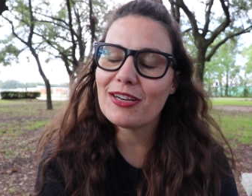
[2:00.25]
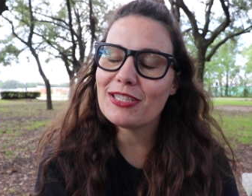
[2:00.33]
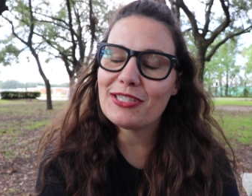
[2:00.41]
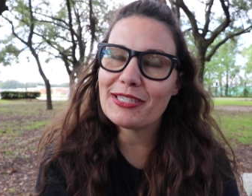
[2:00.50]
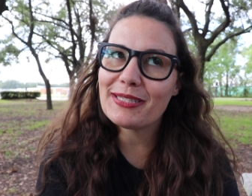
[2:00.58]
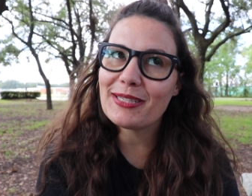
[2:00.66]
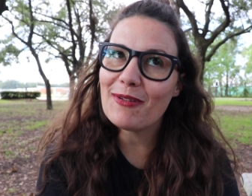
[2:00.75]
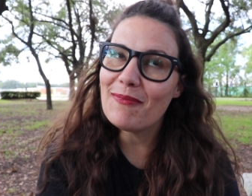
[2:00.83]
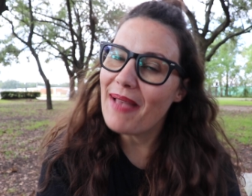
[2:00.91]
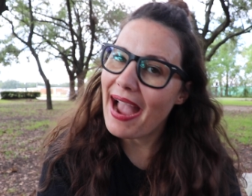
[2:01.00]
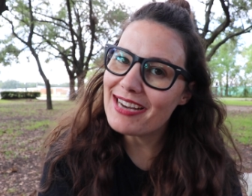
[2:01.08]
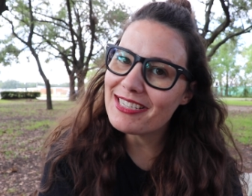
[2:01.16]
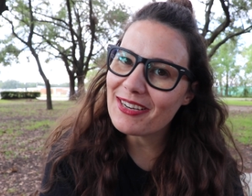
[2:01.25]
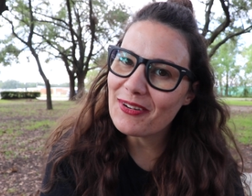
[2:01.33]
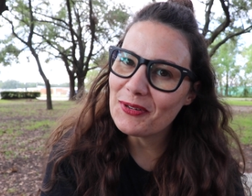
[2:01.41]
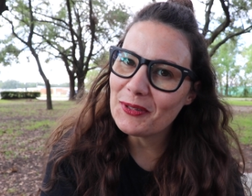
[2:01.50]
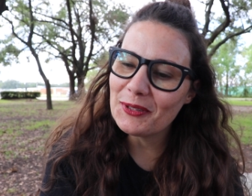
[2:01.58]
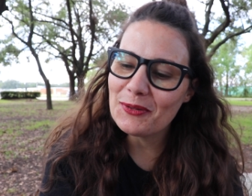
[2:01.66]
is just so
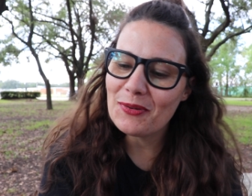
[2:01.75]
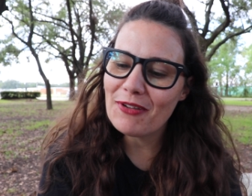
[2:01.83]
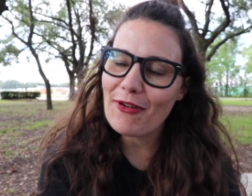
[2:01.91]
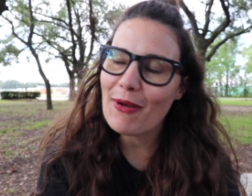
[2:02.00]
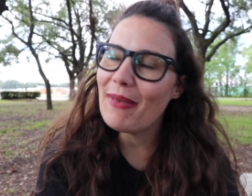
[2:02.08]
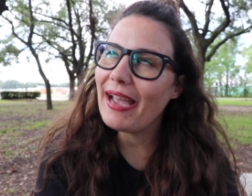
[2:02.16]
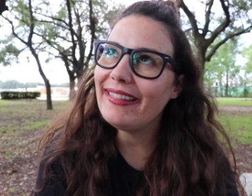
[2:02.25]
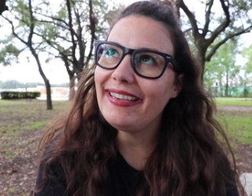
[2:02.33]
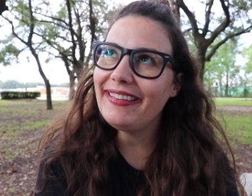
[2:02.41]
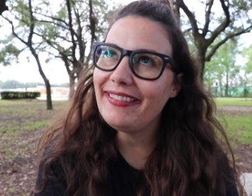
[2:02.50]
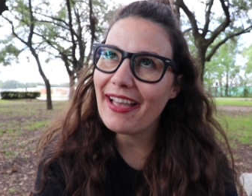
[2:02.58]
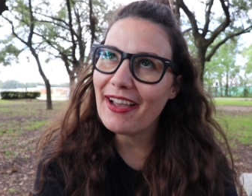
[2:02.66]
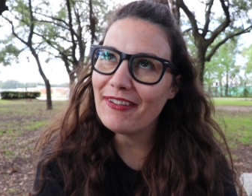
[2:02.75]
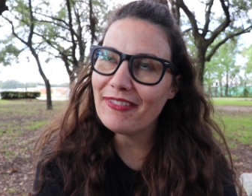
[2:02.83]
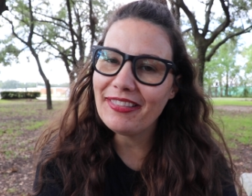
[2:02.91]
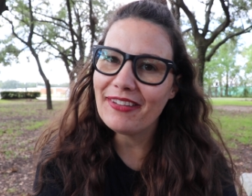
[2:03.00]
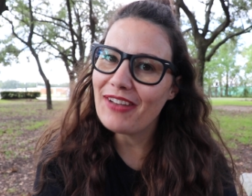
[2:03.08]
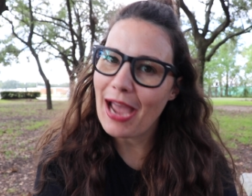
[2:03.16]
magical, and we fell madly in love
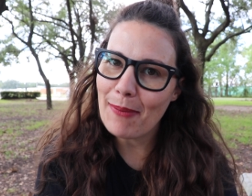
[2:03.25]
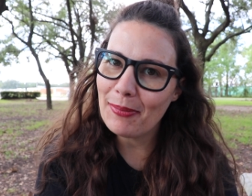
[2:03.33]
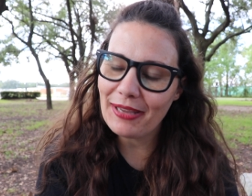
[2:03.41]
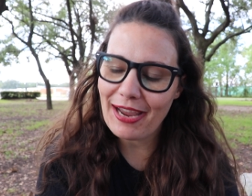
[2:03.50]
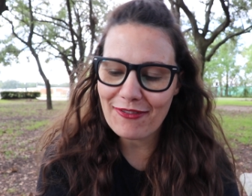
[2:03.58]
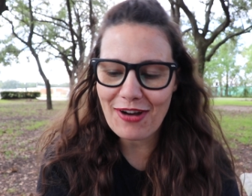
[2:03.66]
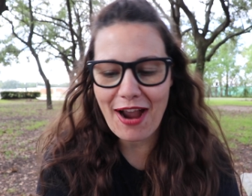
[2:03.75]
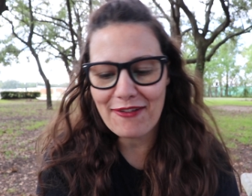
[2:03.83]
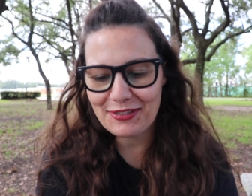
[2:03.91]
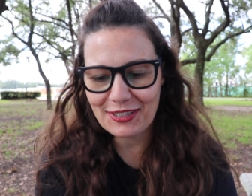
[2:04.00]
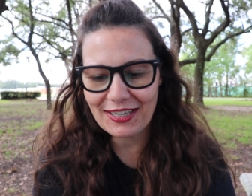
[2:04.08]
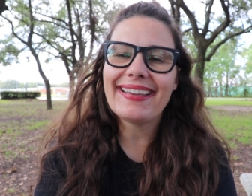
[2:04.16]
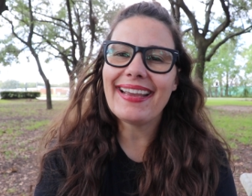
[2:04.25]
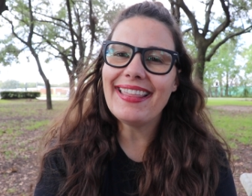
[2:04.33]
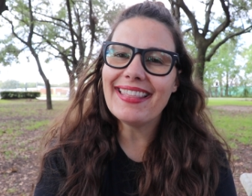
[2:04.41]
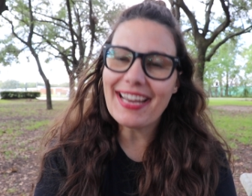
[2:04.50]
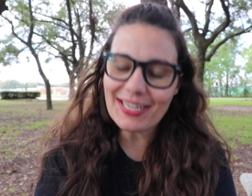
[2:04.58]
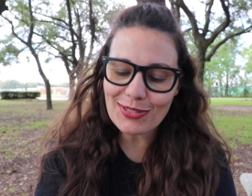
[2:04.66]
and lived happily ever after.
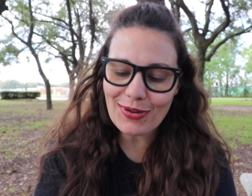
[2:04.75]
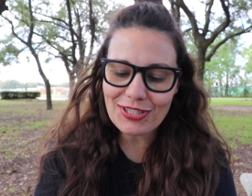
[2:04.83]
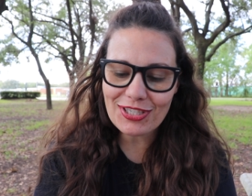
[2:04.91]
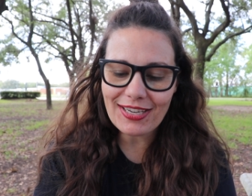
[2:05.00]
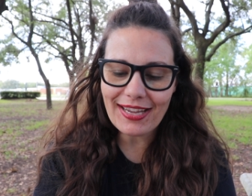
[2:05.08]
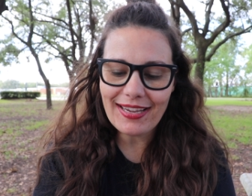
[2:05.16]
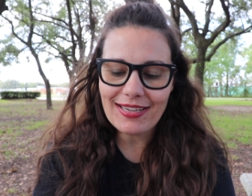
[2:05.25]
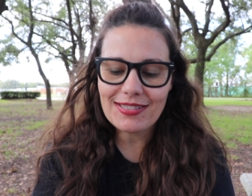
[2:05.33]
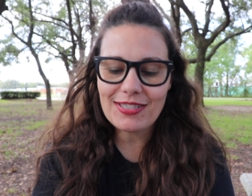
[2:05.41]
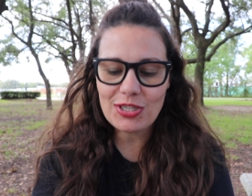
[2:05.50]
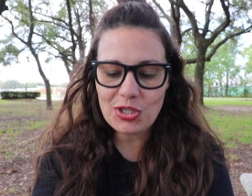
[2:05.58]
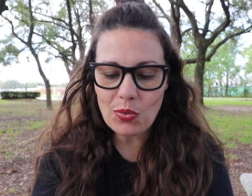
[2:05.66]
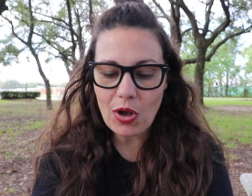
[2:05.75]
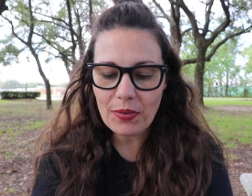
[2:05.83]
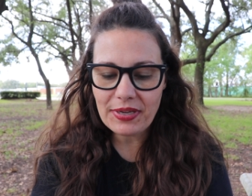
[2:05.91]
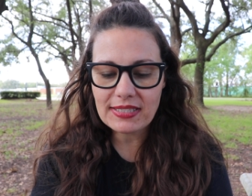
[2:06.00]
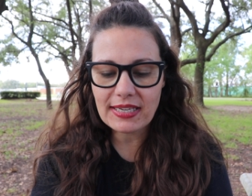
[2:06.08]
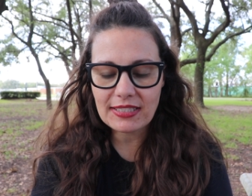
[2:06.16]
And the next question is, did you
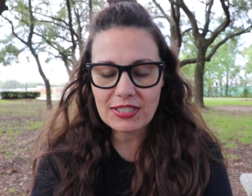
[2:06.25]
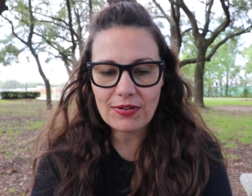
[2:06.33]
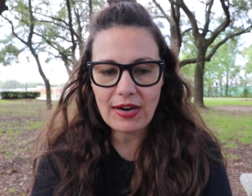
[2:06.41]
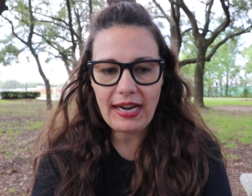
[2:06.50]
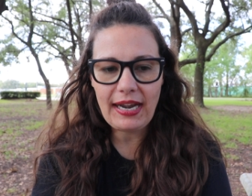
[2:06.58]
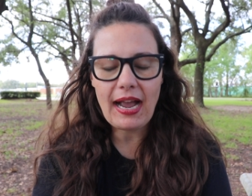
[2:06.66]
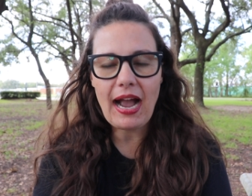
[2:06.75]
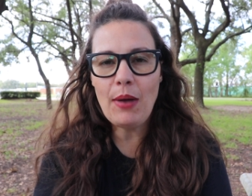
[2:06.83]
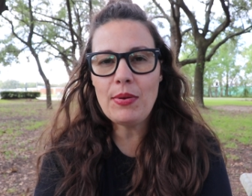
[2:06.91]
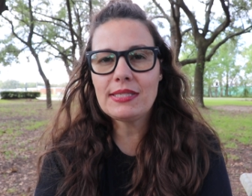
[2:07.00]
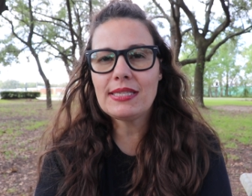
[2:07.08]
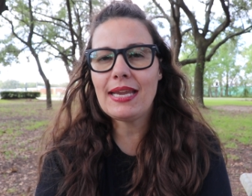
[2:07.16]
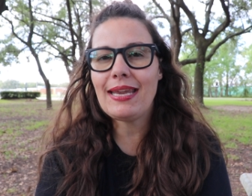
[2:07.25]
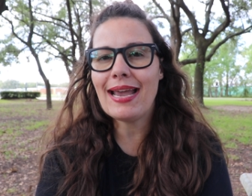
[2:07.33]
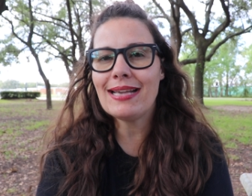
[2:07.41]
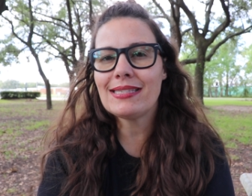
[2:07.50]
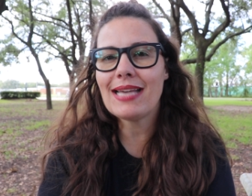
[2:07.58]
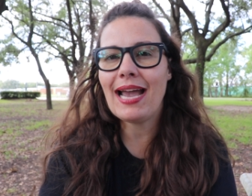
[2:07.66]
always like to write? I would say
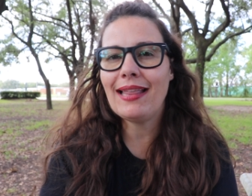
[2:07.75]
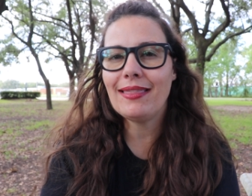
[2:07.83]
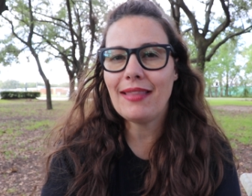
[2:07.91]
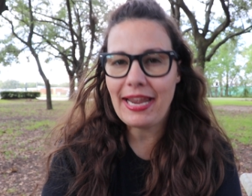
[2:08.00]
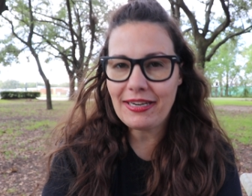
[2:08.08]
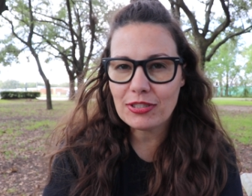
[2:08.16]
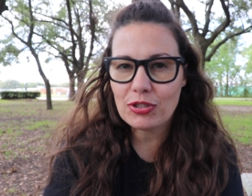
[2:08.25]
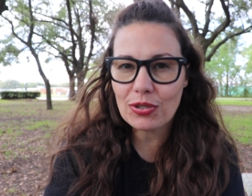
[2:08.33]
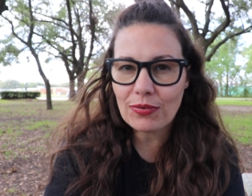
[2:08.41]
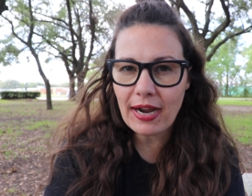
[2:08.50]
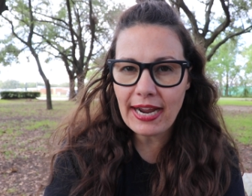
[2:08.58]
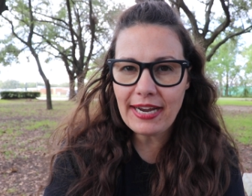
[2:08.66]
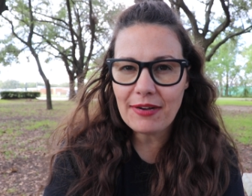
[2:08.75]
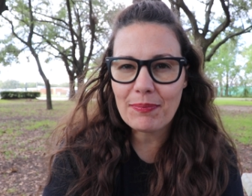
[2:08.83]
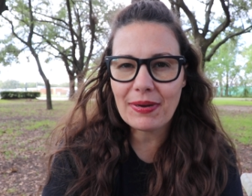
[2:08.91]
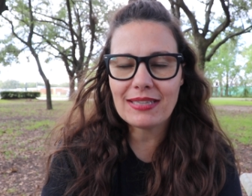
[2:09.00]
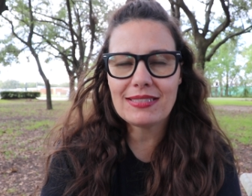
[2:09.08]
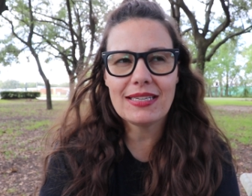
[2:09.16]
yes, I liked to write,
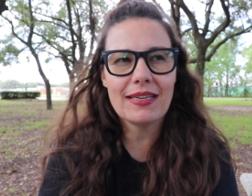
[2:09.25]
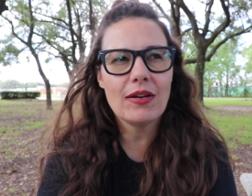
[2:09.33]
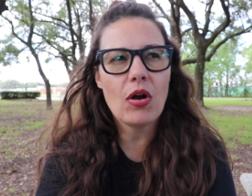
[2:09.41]
but I didn't